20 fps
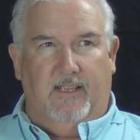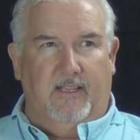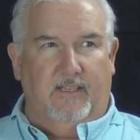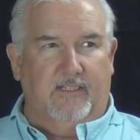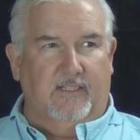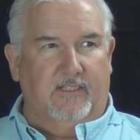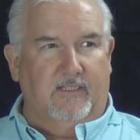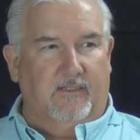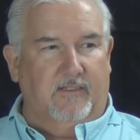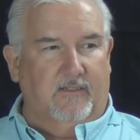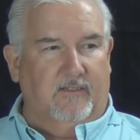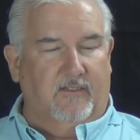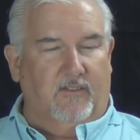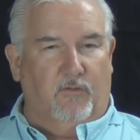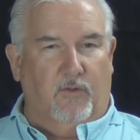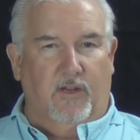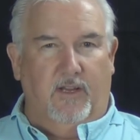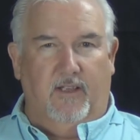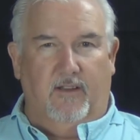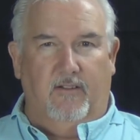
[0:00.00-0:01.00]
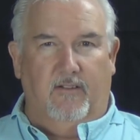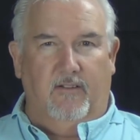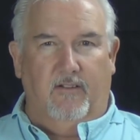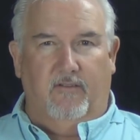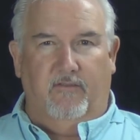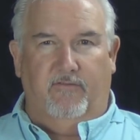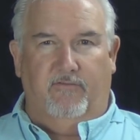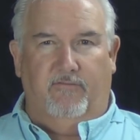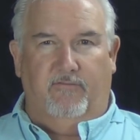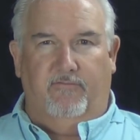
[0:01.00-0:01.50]
think it's 300
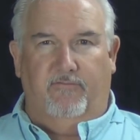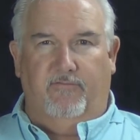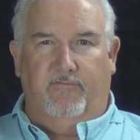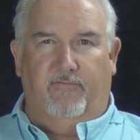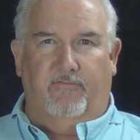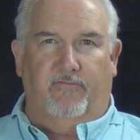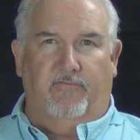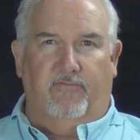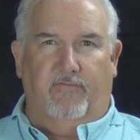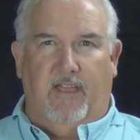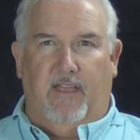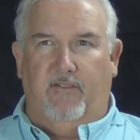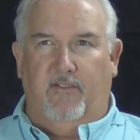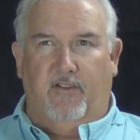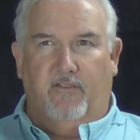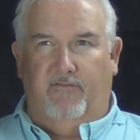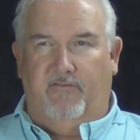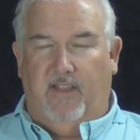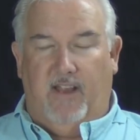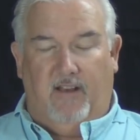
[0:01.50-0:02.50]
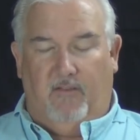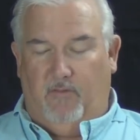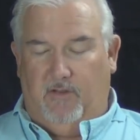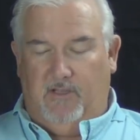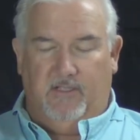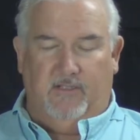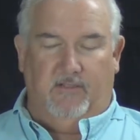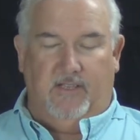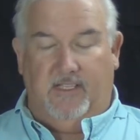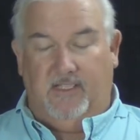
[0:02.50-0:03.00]
or 500 feet. I don't
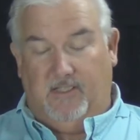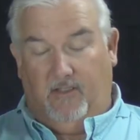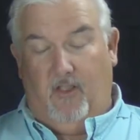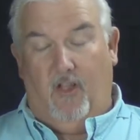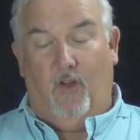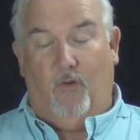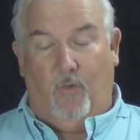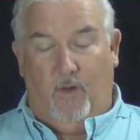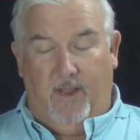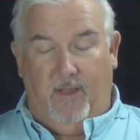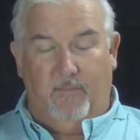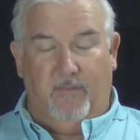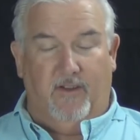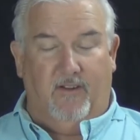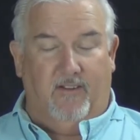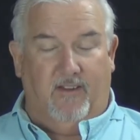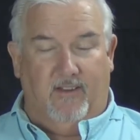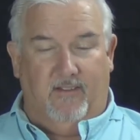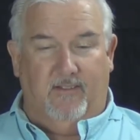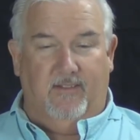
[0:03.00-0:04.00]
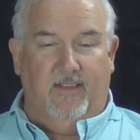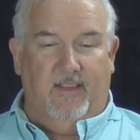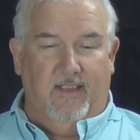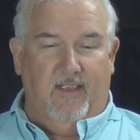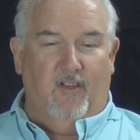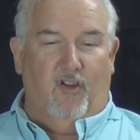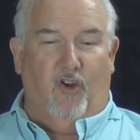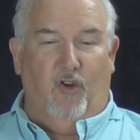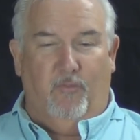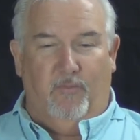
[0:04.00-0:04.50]
know. It's a long way up there, and
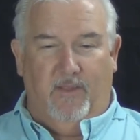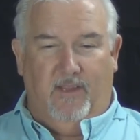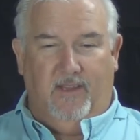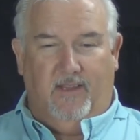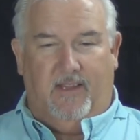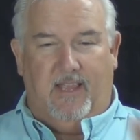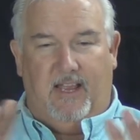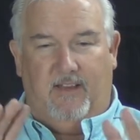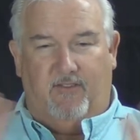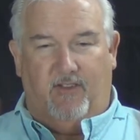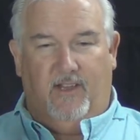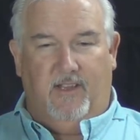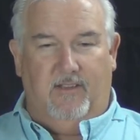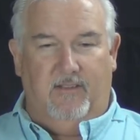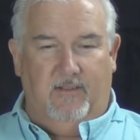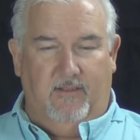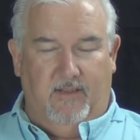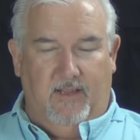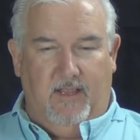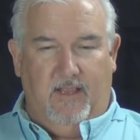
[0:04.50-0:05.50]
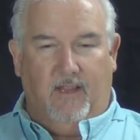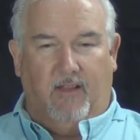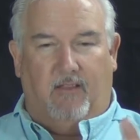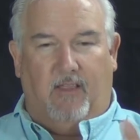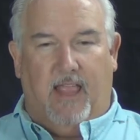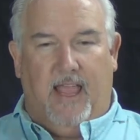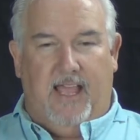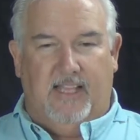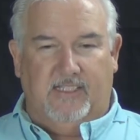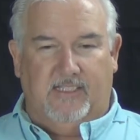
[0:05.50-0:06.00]
kind of a
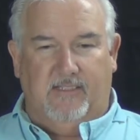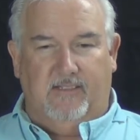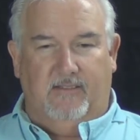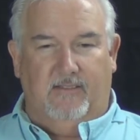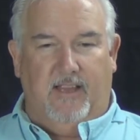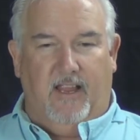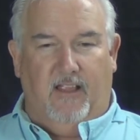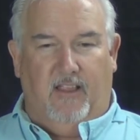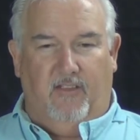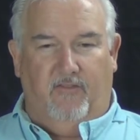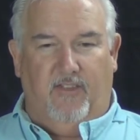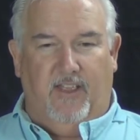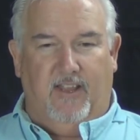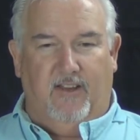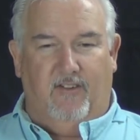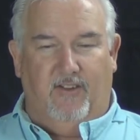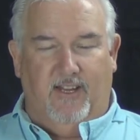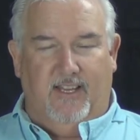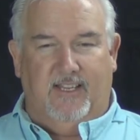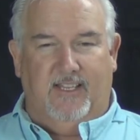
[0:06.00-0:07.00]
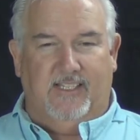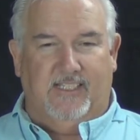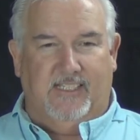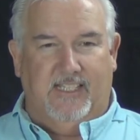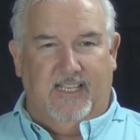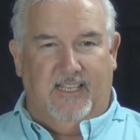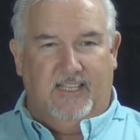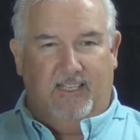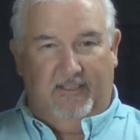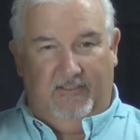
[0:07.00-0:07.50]
glass elevator. You get to
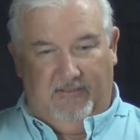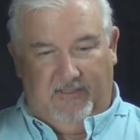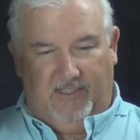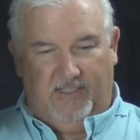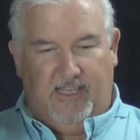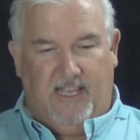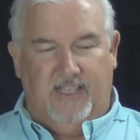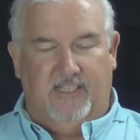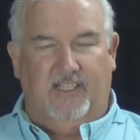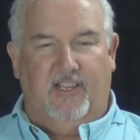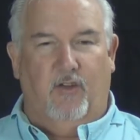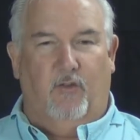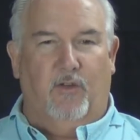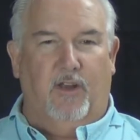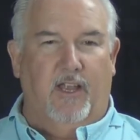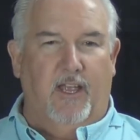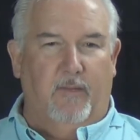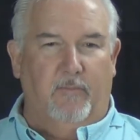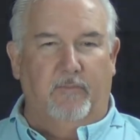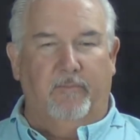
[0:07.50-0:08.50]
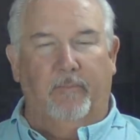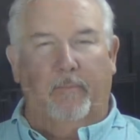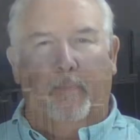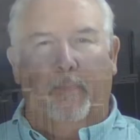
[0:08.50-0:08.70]
see the sights going up,